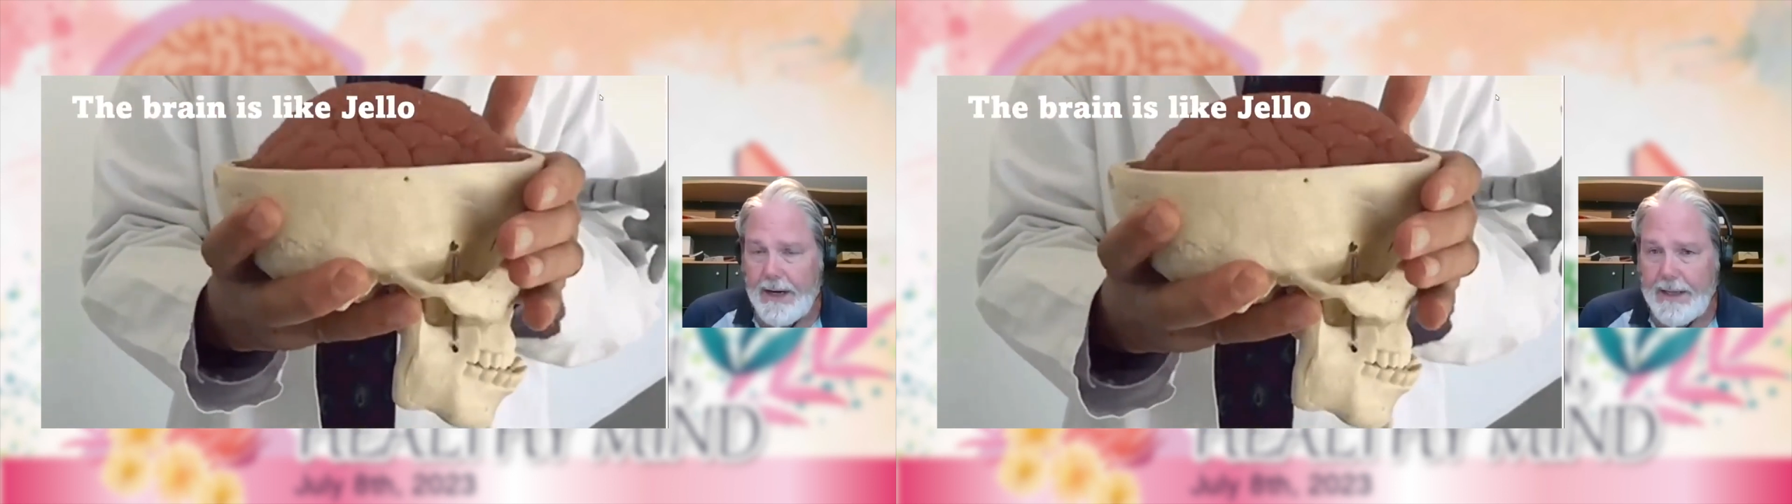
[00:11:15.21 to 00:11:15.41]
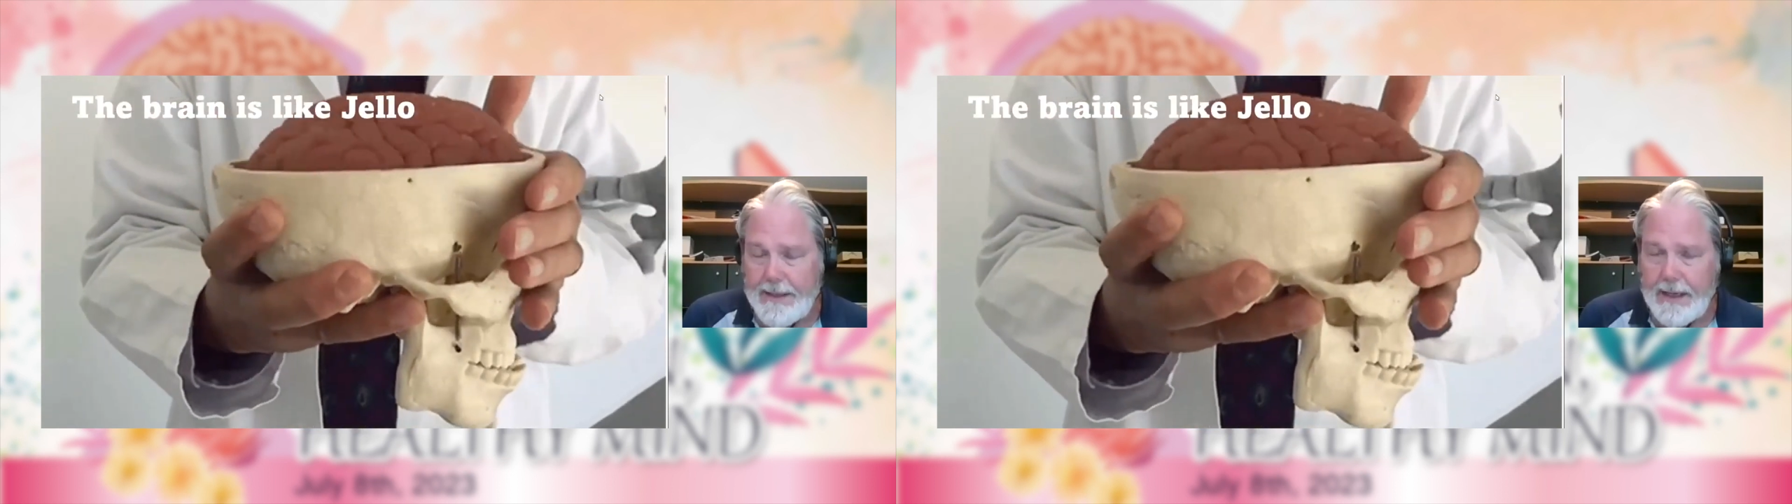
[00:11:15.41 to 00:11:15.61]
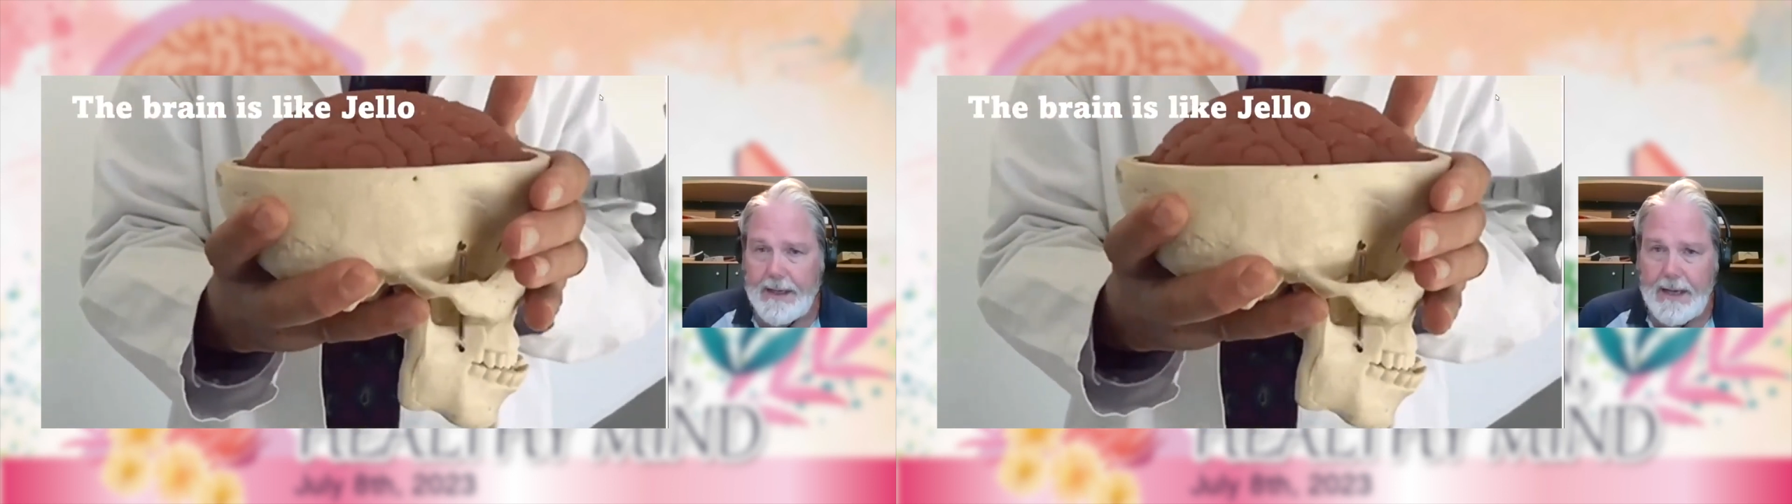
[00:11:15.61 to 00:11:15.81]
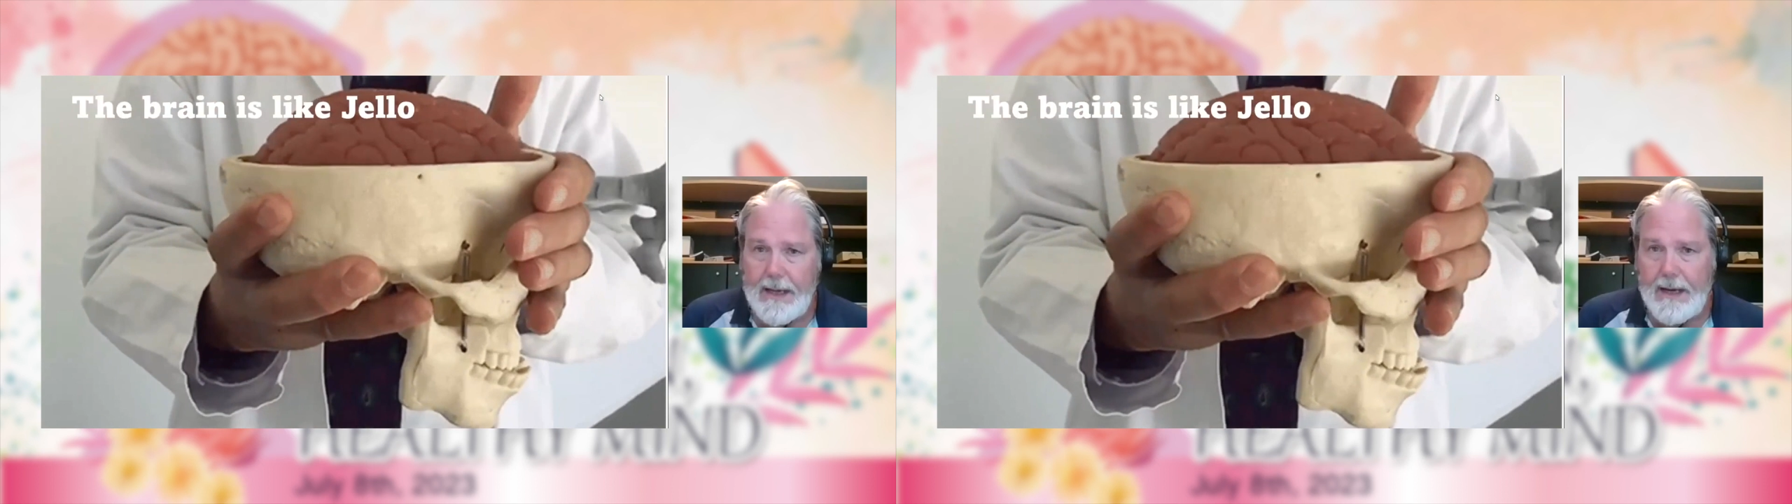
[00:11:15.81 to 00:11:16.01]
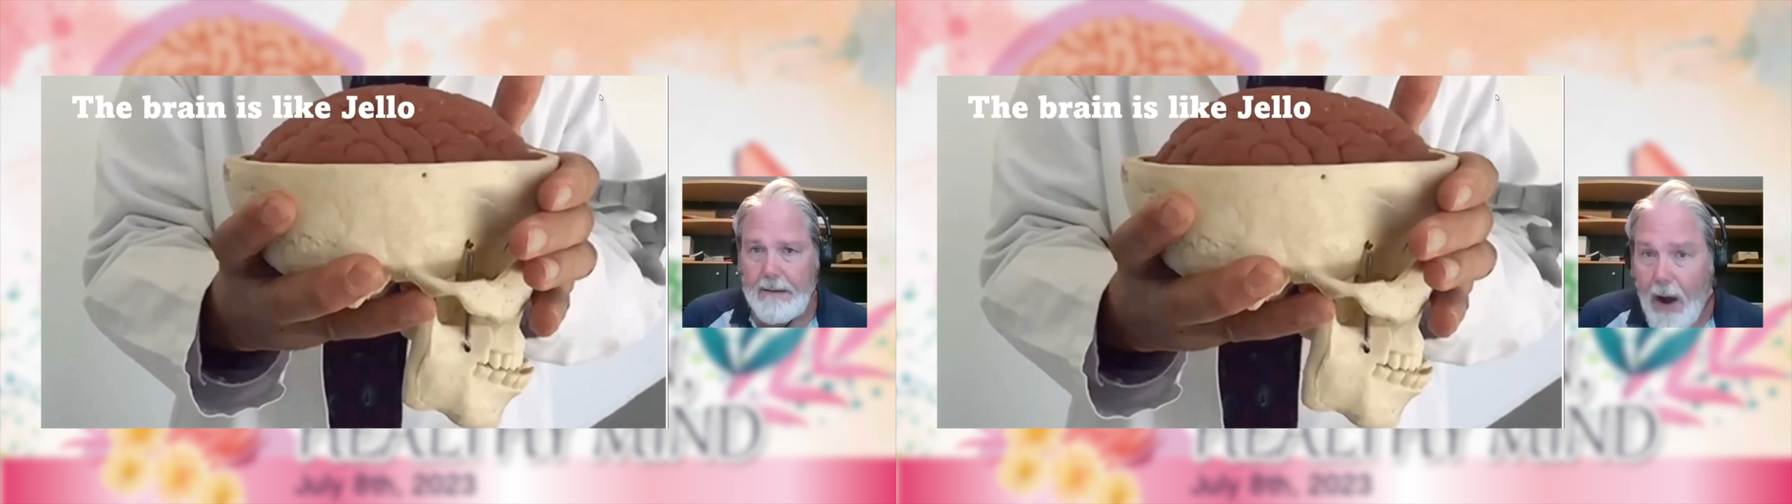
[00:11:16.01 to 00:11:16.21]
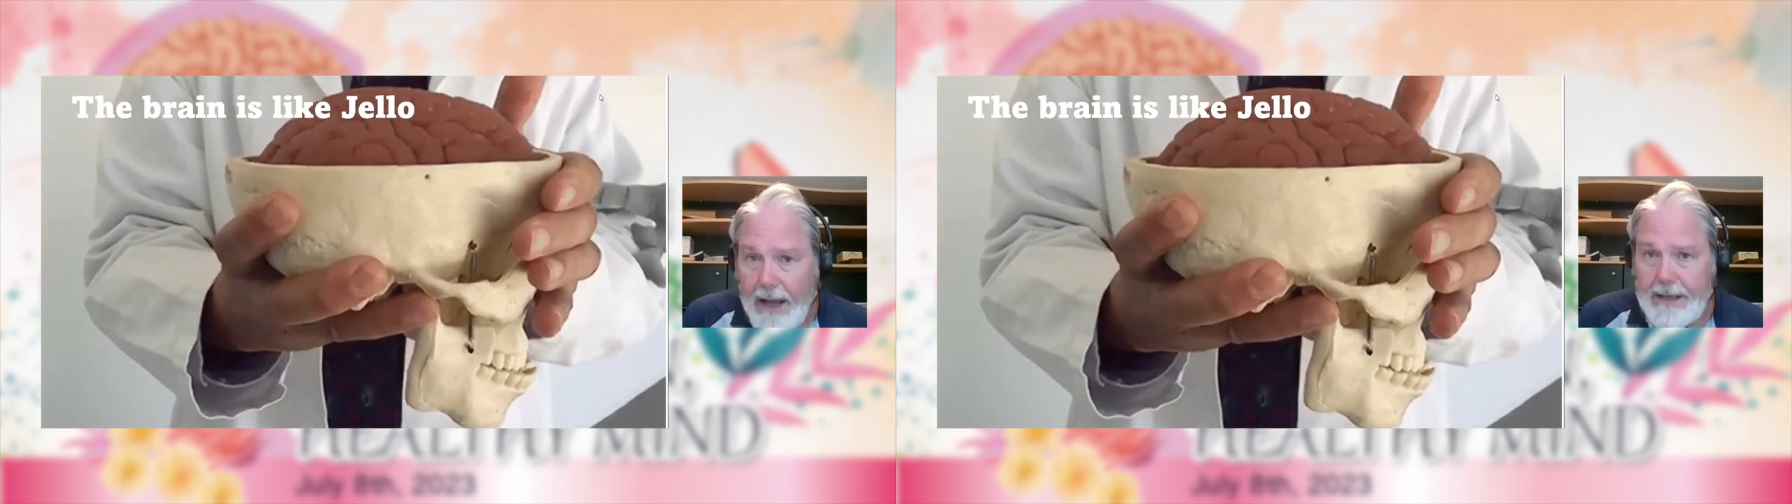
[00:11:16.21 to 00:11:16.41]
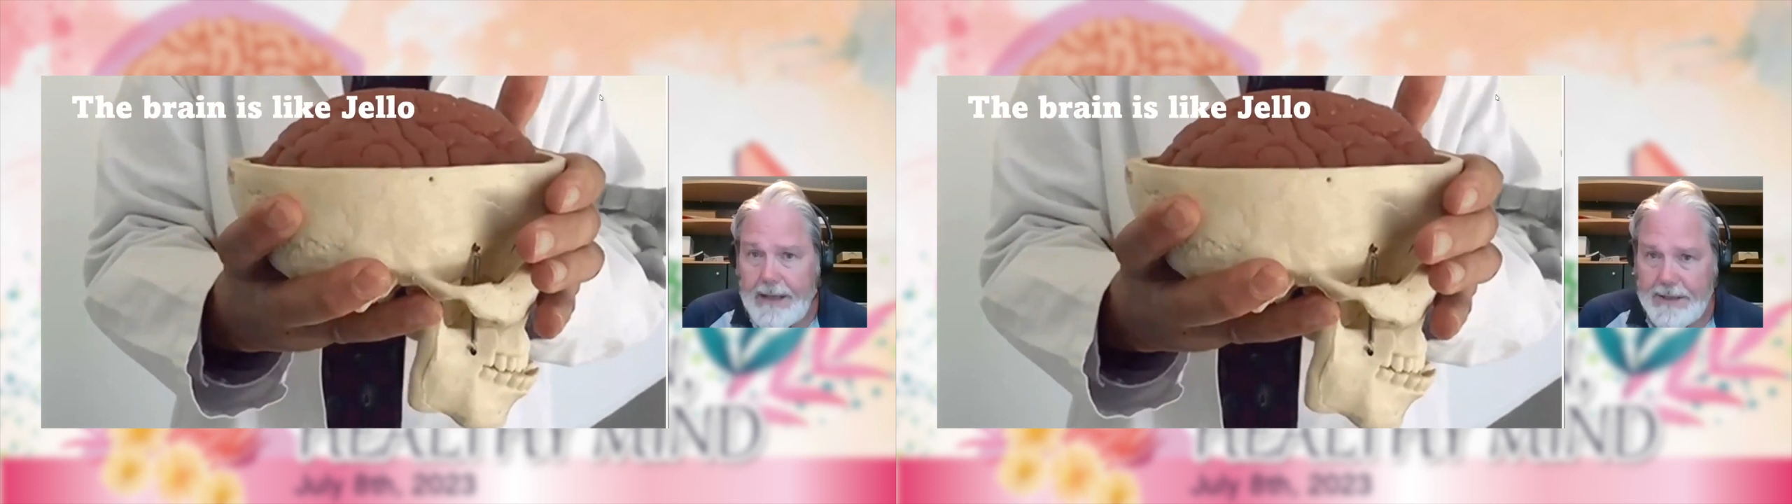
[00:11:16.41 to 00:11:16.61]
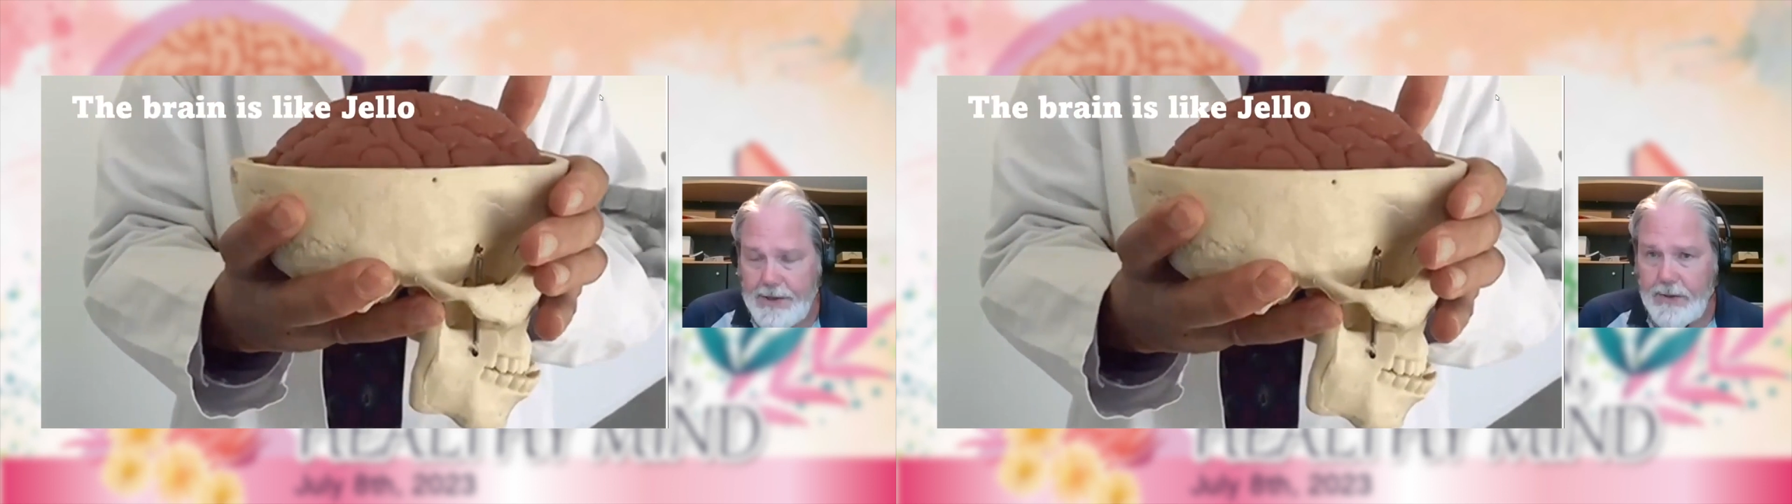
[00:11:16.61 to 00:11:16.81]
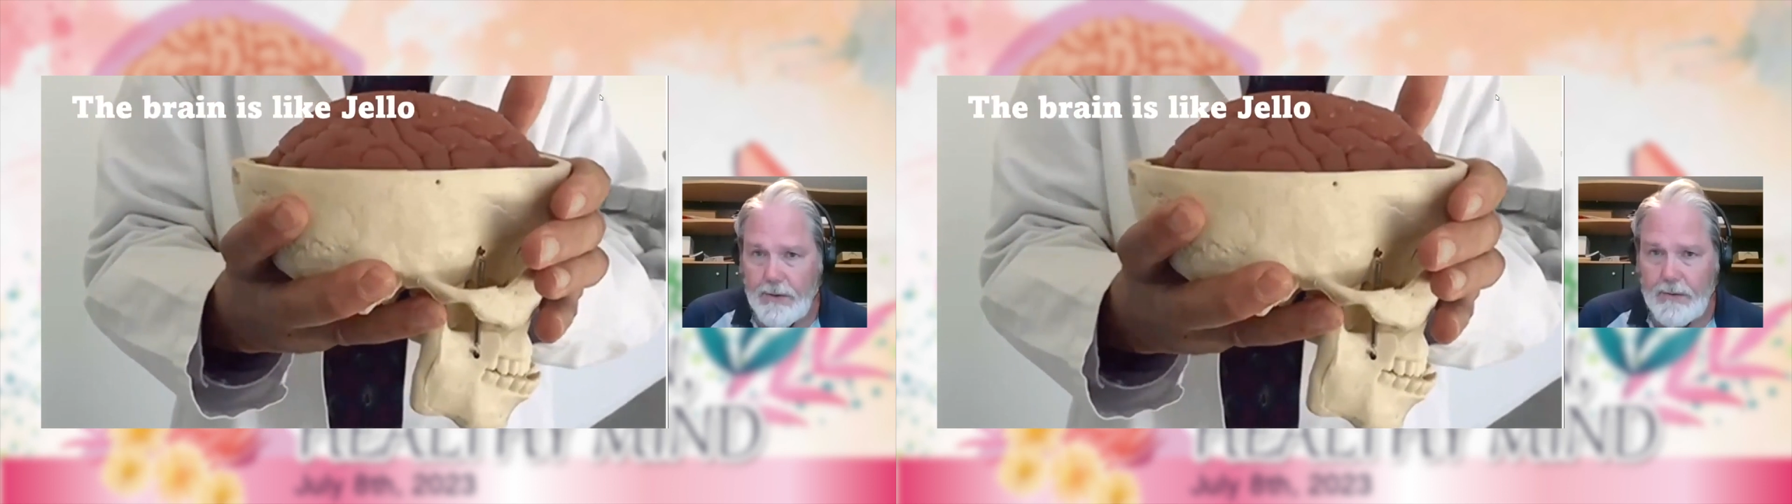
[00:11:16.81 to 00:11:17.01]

anything. Mine is too.